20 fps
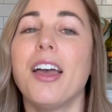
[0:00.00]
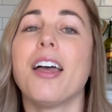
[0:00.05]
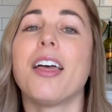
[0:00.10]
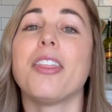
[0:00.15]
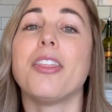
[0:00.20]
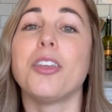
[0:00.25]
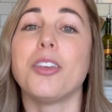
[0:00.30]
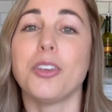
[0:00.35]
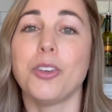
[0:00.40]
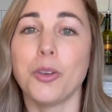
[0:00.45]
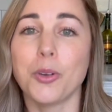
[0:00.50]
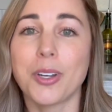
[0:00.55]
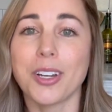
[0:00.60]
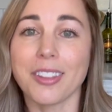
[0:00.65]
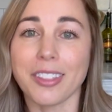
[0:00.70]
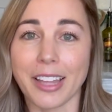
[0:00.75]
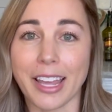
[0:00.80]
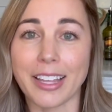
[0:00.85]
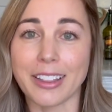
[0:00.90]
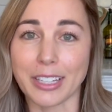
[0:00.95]

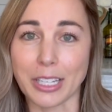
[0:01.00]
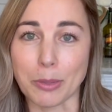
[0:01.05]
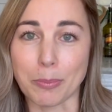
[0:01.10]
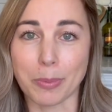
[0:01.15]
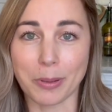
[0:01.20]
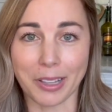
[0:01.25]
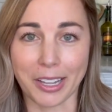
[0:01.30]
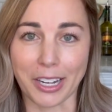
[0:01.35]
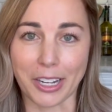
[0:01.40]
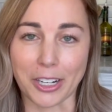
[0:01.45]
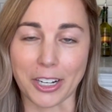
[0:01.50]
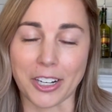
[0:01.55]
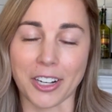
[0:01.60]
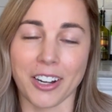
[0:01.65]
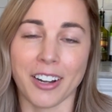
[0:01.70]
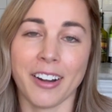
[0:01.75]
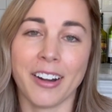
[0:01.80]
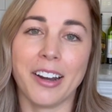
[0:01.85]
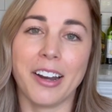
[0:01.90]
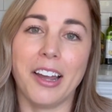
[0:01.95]
ukulele
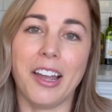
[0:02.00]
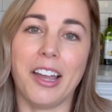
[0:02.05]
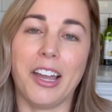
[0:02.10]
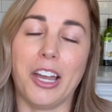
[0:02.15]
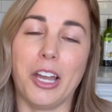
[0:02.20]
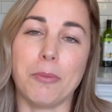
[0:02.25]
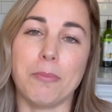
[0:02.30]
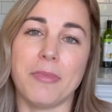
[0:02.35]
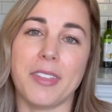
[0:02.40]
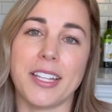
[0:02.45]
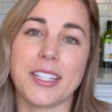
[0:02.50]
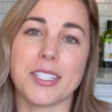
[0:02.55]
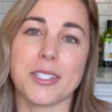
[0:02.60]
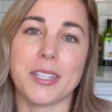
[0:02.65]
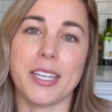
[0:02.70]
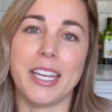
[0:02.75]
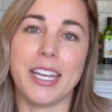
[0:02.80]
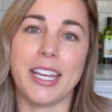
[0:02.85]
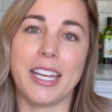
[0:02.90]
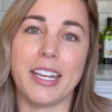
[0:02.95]
player
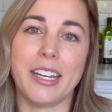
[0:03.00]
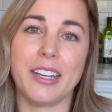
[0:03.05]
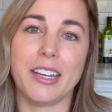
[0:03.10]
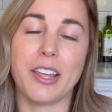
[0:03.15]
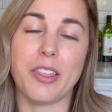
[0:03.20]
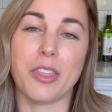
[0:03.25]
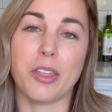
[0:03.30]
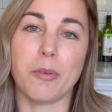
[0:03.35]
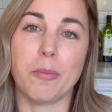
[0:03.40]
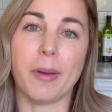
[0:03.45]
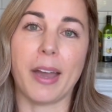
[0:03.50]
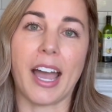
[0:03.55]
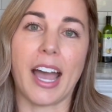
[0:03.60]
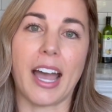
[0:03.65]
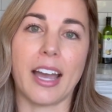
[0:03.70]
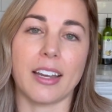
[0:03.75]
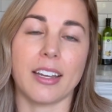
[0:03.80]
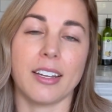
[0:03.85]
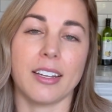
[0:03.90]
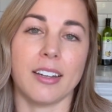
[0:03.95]
that's in the
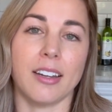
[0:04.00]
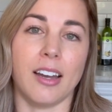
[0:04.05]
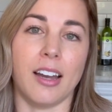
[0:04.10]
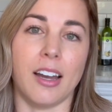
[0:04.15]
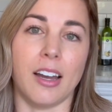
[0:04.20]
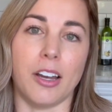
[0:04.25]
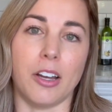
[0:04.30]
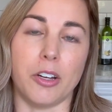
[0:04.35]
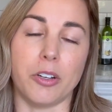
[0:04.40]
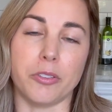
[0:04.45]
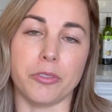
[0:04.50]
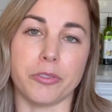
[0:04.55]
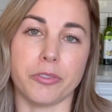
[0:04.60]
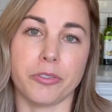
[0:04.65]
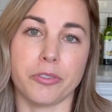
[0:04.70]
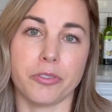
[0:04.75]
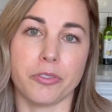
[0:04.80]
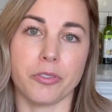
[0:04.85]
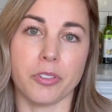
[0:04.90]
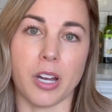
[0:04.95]
back
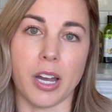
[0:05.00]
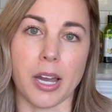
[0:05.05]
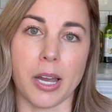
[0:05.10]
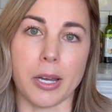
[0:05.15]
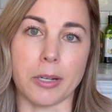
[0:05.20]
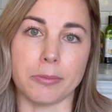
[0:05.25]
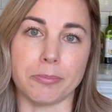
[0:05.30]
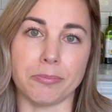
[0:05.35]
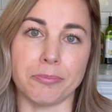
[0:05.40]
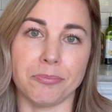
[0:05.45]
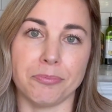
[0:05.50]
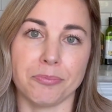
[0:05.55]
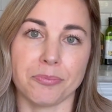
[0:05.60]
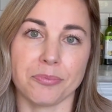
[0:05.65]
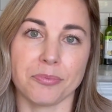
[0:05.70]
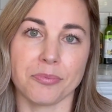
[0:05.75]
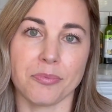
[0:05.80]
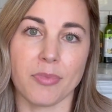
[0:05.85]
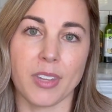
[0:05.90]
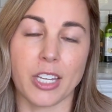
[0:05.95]
of
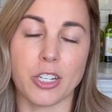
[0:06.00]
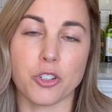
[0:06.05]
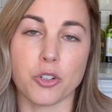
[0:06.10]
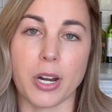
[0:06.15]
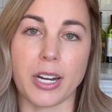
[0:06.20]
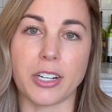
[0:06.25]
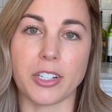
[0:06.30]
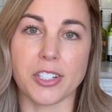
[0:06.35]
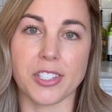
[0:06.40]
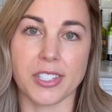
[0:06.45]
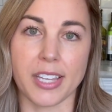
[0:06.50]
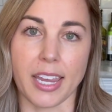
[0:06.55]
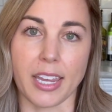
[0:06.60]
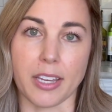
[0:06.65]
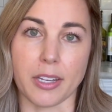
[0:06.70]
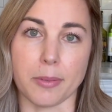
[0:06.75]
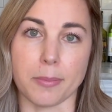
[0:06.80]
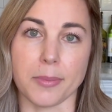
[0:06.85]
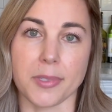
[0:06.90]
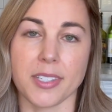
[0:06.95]
Trader
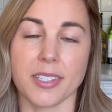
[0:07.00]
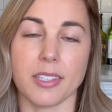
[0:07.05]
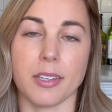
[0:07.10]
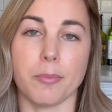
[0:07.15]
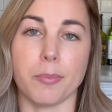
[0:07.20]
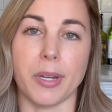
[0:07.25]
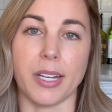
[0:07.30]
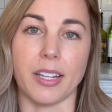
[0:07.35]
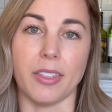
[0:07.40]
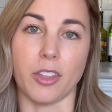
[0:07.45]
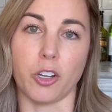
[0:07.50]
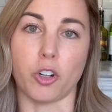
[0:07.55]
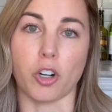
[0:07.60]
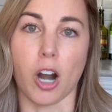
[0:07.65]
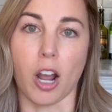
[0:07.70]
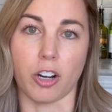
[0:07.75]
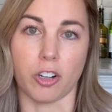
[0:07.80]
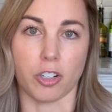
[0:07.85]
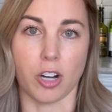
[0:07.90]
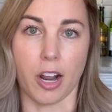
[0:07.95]
Sam's, but in the
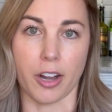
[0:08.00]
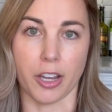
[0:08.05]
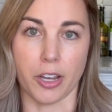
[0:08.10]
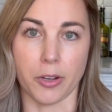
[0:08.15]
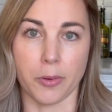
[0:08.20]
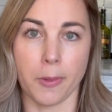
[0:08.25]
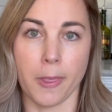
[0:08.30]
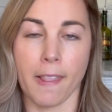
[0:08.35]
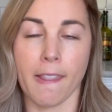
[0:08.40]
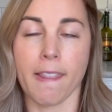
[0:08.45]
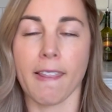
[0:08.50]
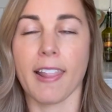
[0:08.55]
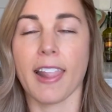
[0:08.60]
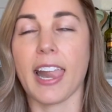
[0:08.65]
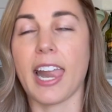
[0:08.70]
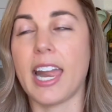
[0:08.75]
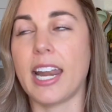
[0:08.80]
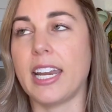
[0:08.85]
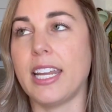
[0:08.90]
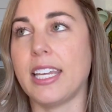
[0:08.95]
Grog Grotto,
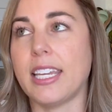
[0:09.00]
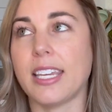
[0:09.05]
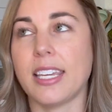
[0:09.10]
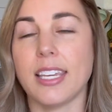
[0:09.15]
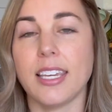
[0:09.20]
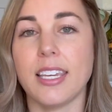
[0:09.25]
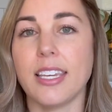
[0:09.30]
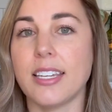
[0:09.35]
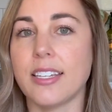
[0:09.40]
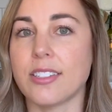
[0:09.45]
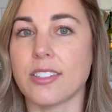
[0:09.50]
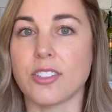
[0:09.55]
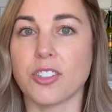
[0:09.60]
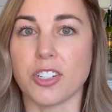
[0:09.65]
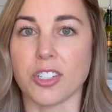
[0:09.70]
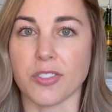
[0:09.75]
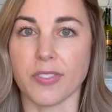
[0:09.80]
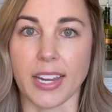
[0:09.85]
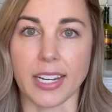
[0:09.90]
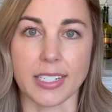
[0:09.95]
and he is
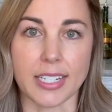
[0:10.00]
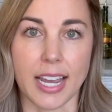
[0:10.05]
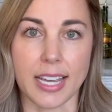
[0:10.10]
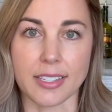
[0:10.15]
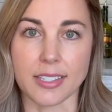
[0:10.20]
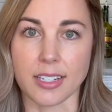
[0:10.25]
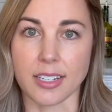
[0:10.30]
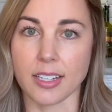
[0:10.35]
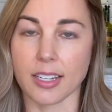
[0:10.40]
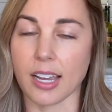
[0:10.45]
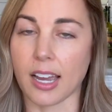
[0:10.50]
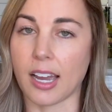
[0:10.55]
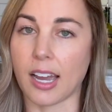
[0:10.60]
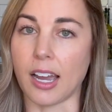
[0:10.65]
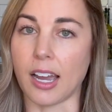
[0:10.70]
just fantastic.